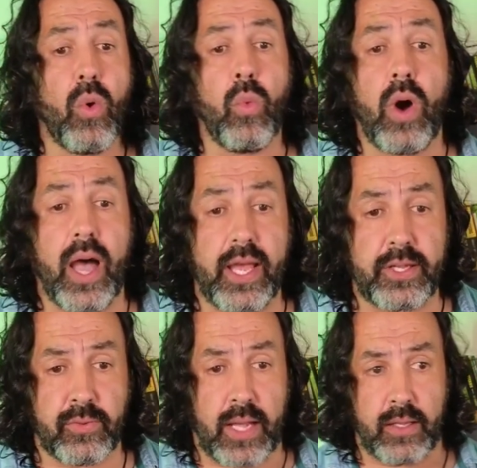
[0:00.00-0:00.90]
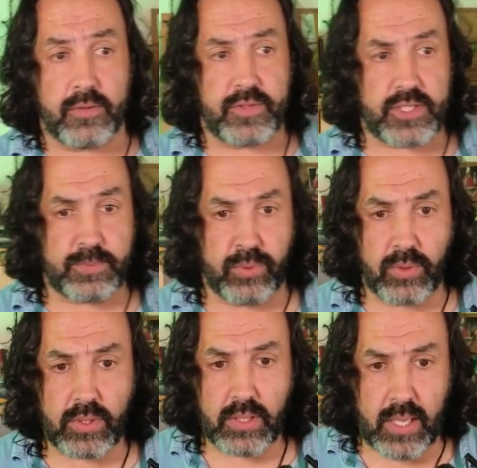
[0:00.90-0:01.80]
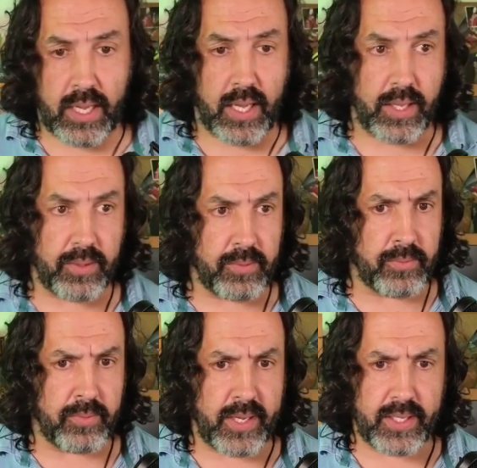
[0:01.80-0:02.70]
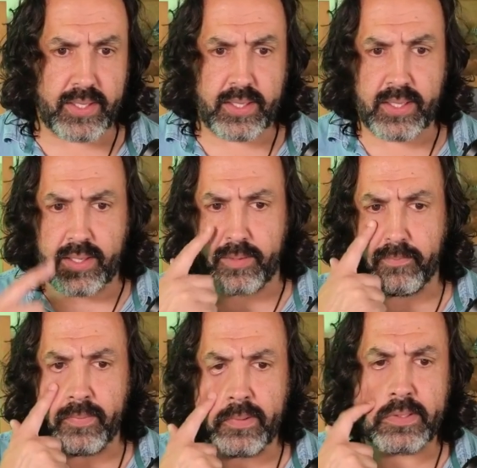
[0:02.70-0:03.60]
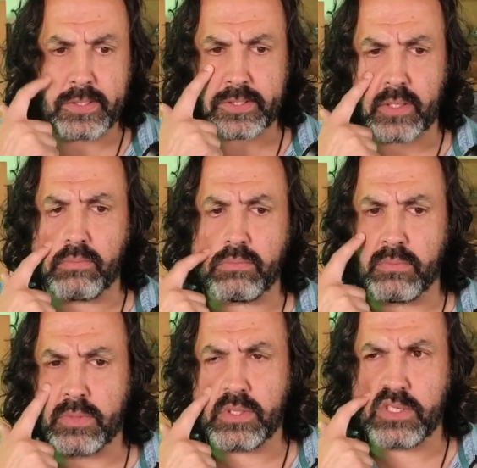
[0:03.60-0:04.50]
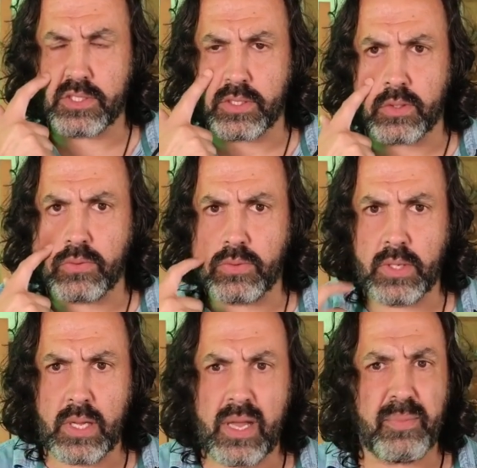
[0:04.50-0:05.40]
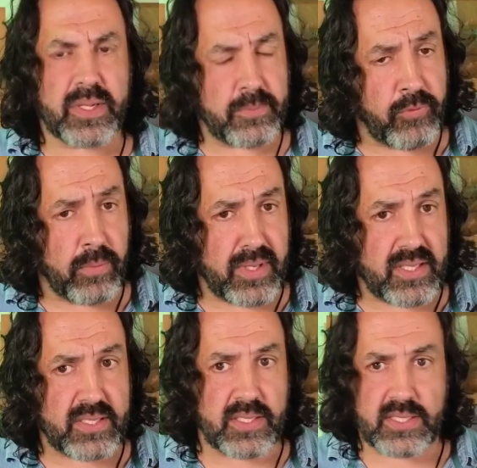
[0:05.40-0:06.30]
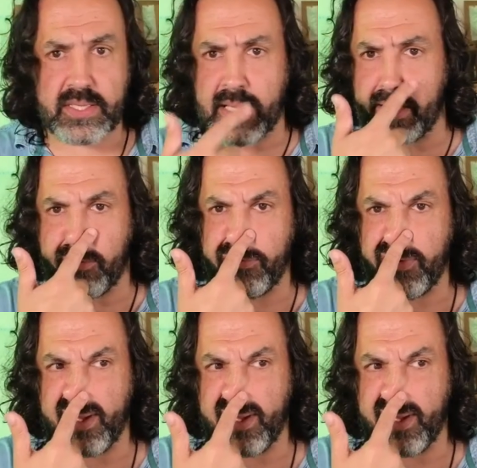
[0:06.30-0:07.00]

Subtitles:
Why do I love this book? I read it some years ago, but for me, this is kind of